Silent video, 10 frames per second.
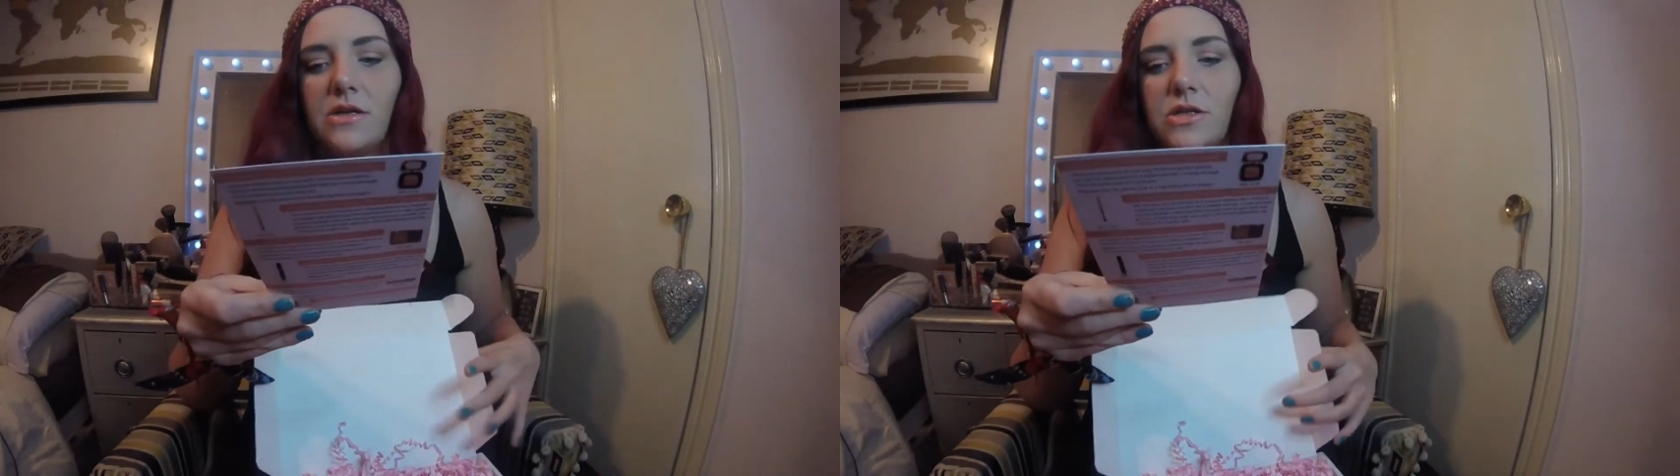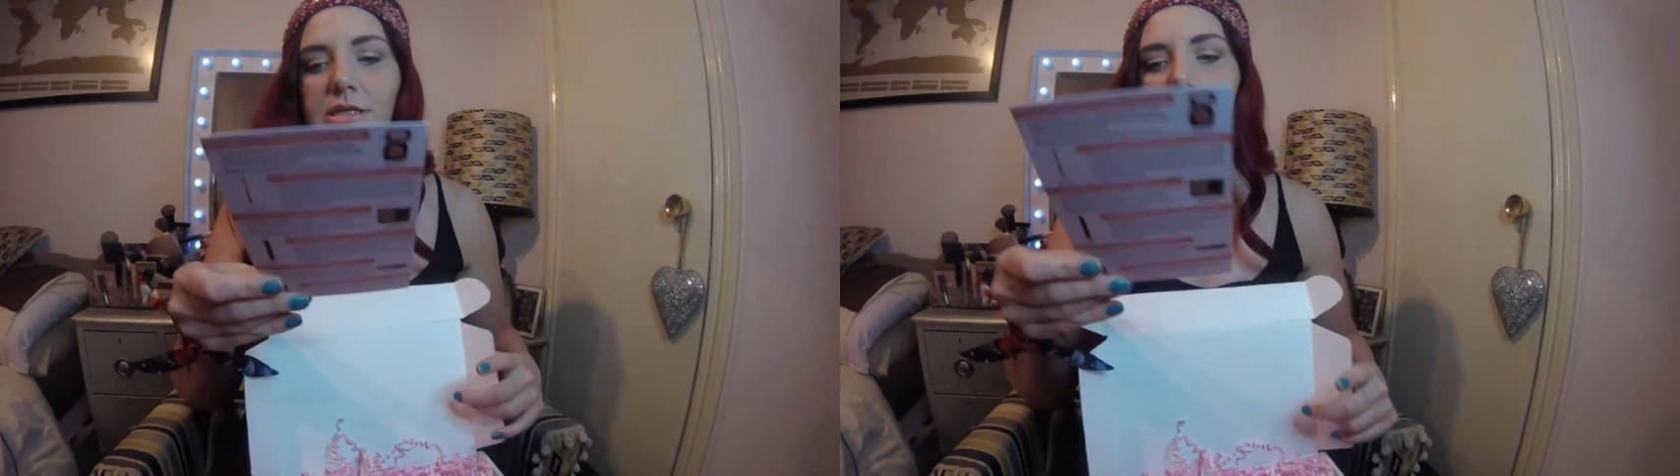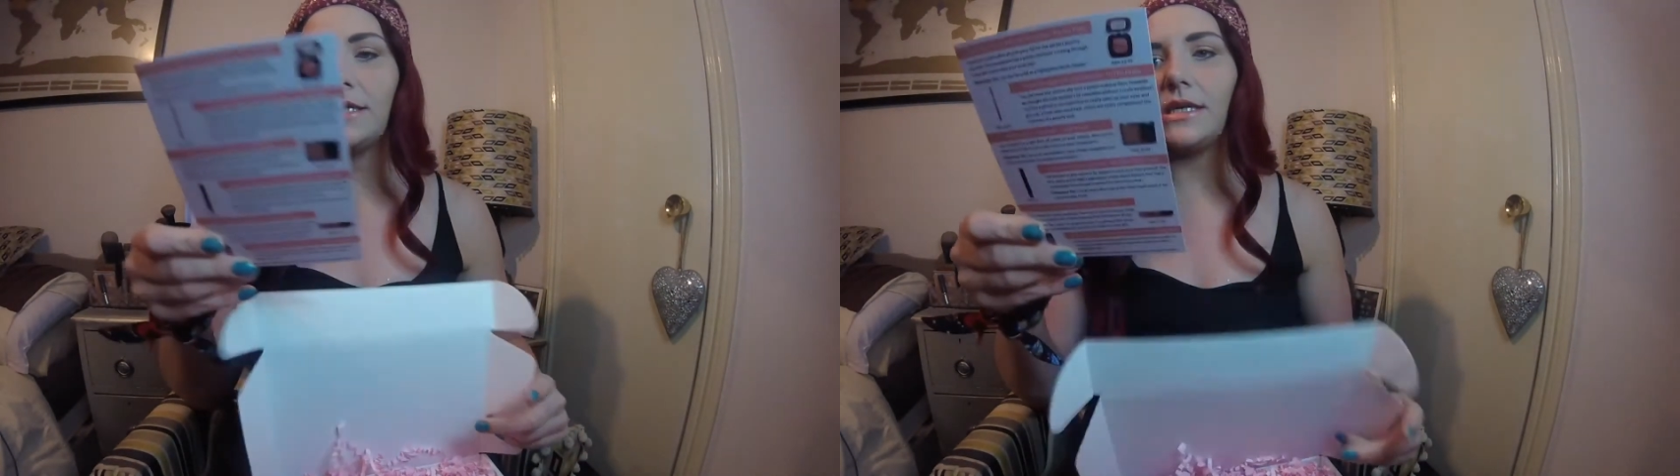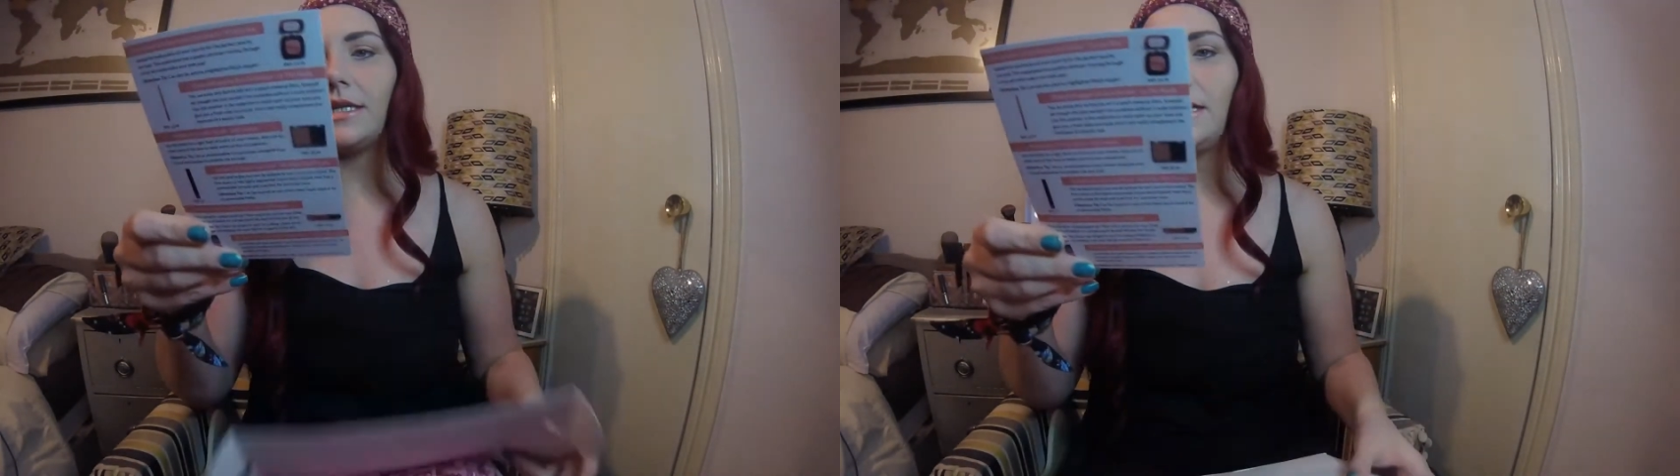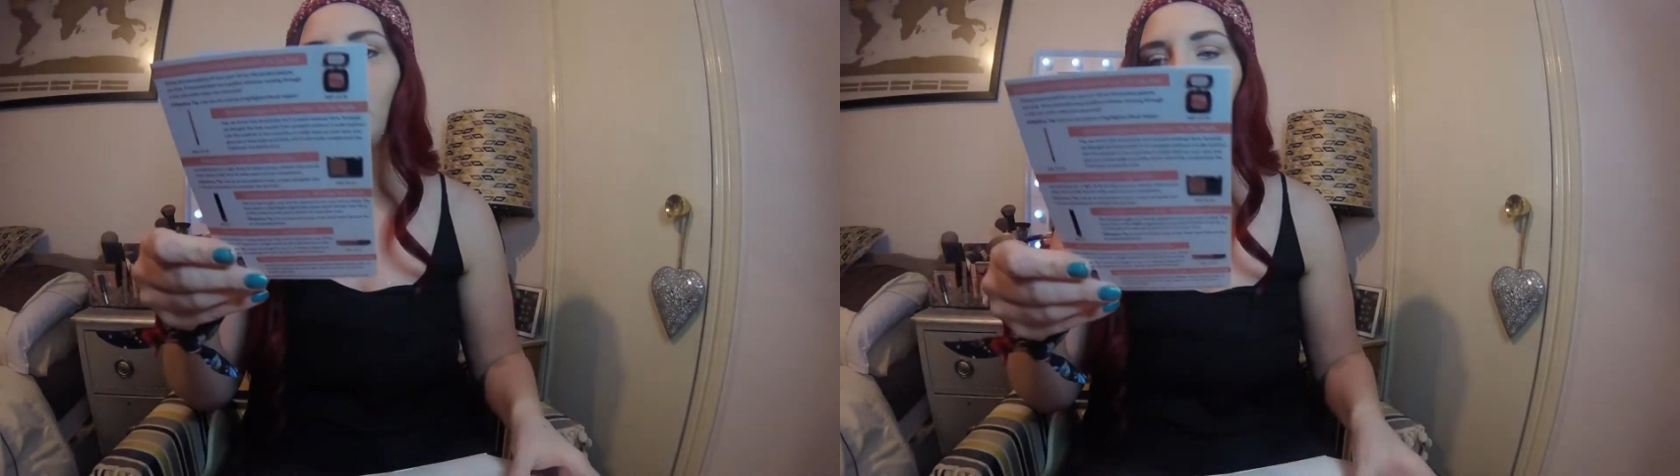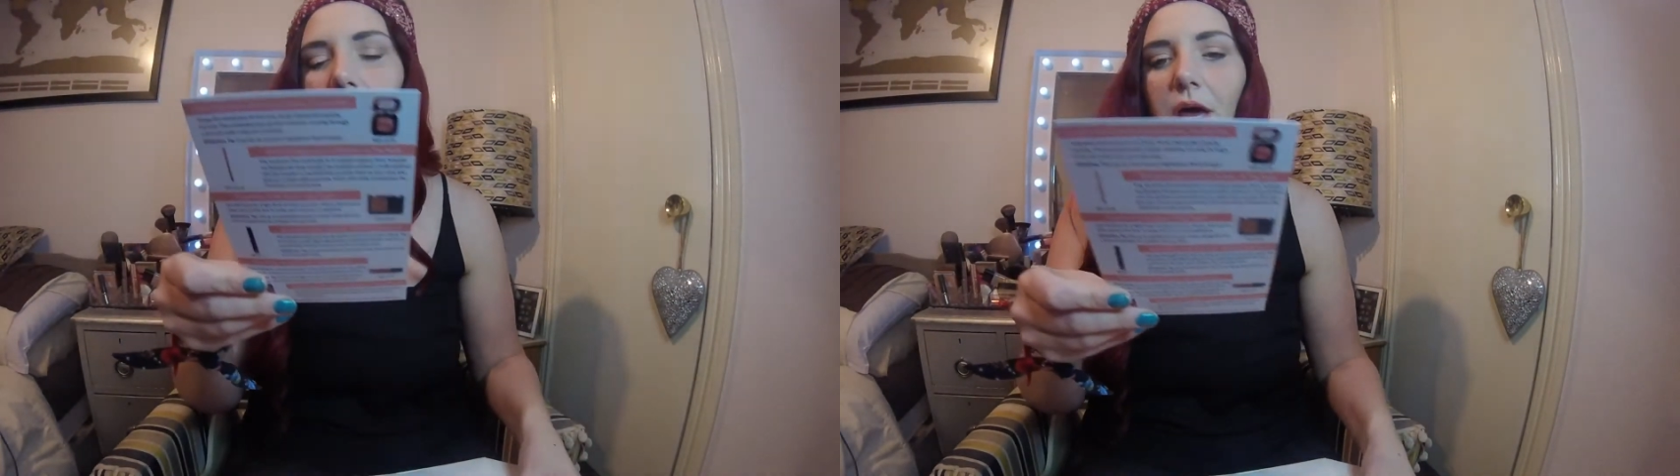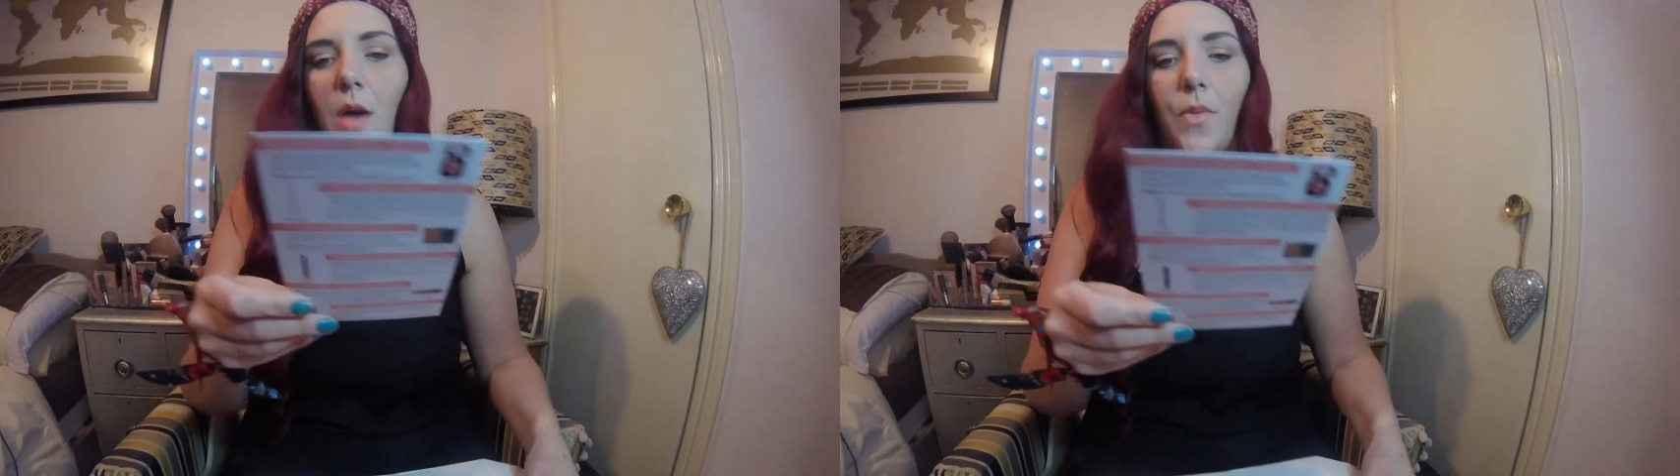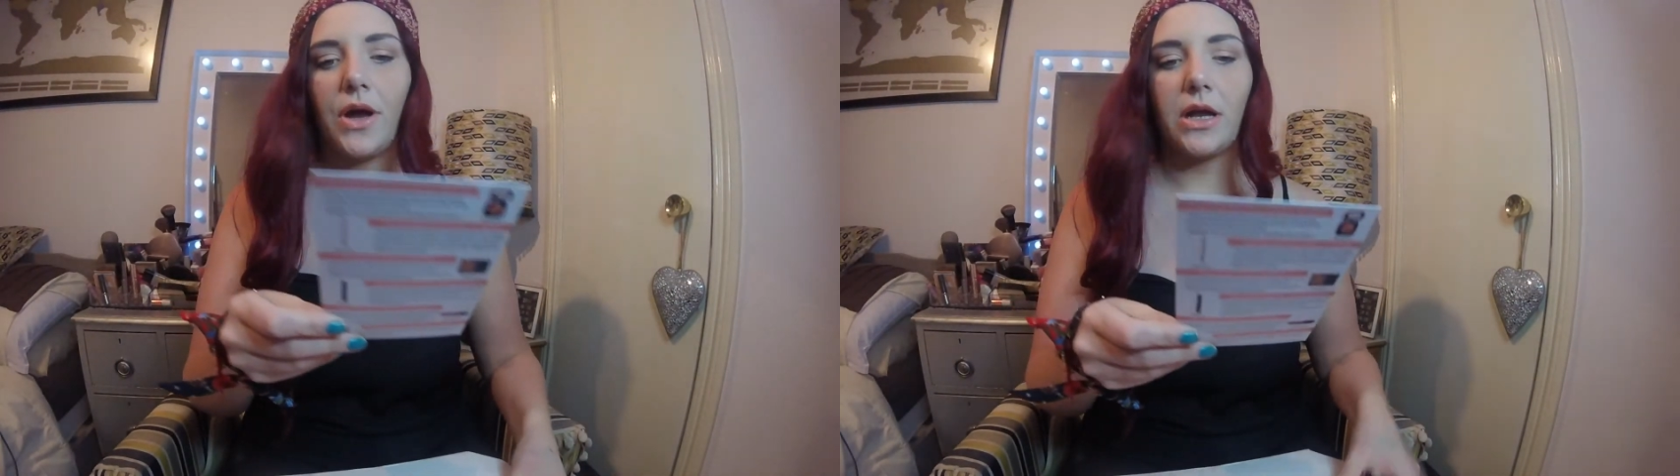just tells you a little bit
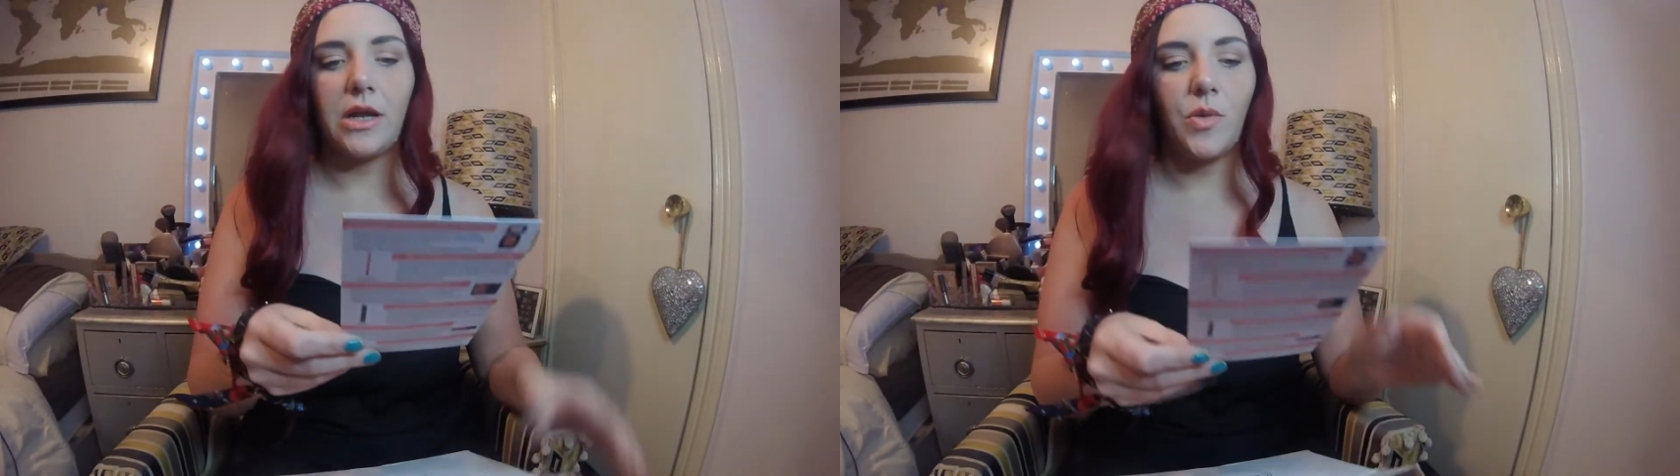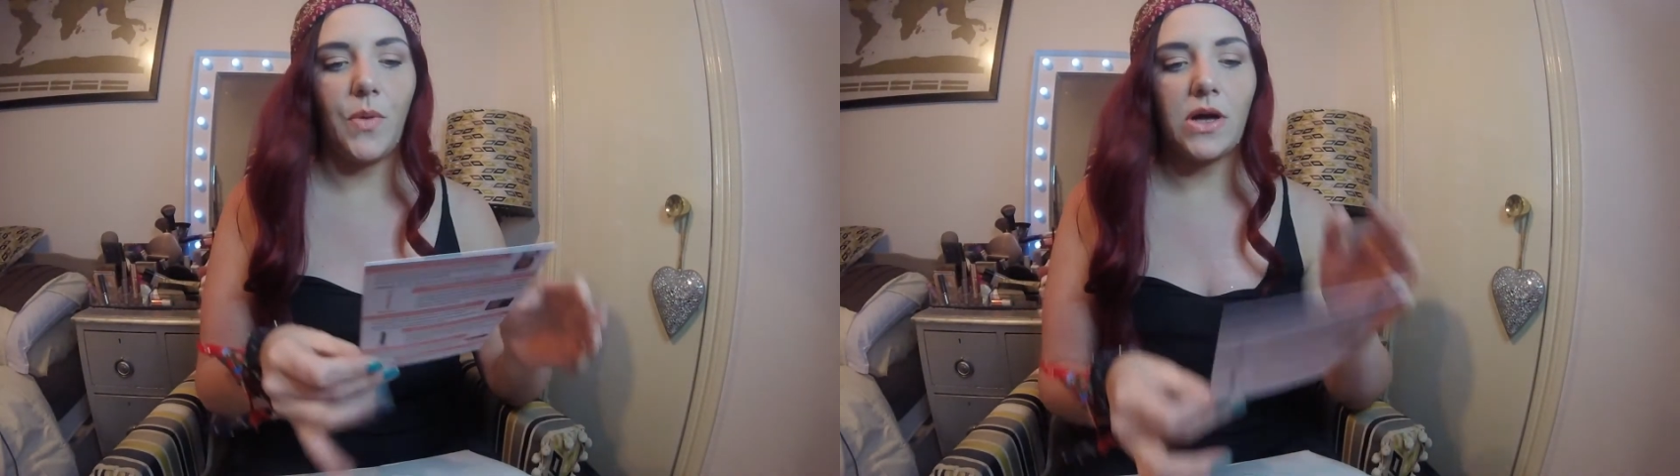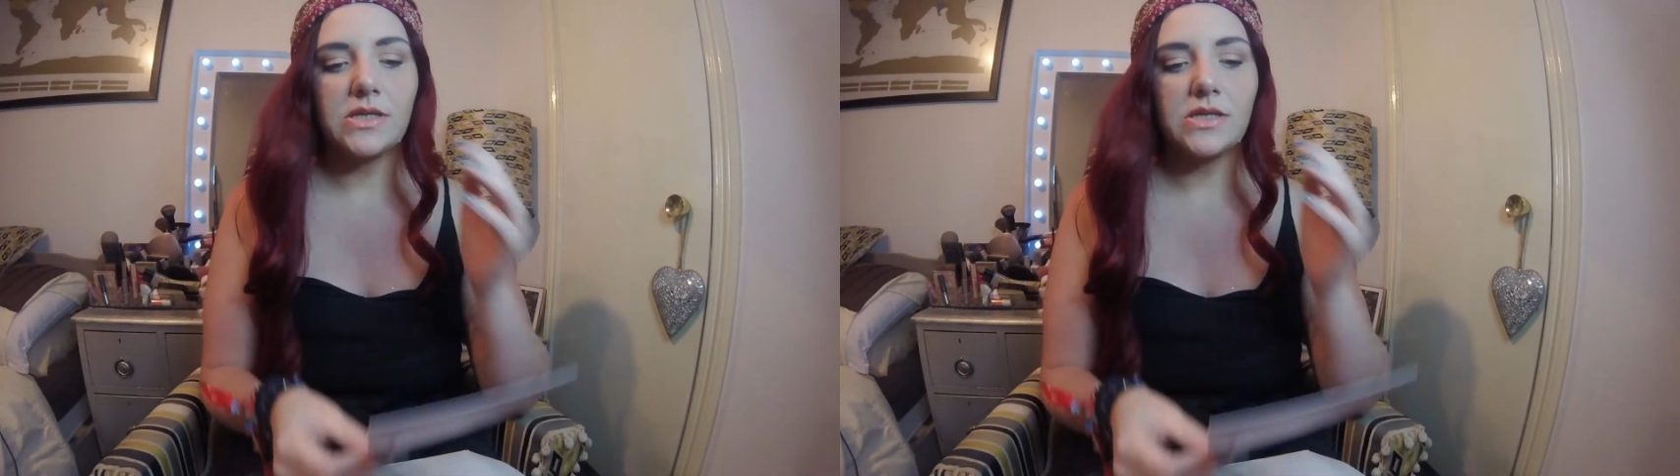about Glitterbox.